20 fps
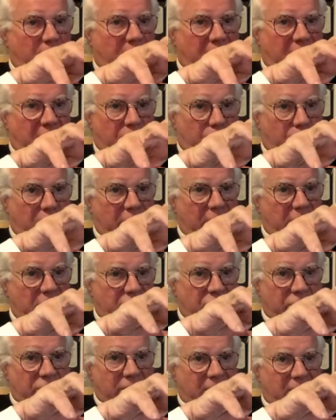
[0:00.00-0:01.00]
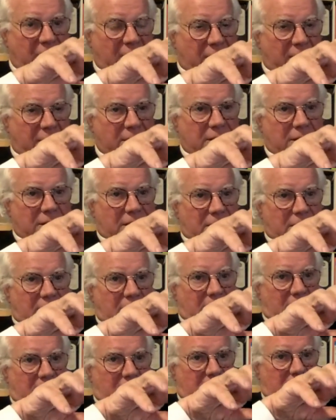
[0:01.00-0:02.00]
where you really do get
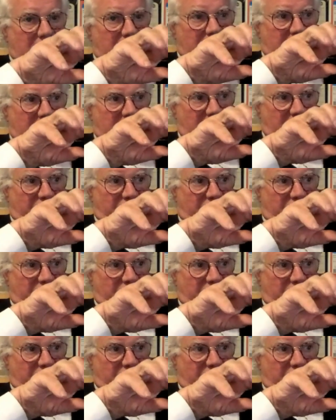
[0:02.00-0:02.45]
the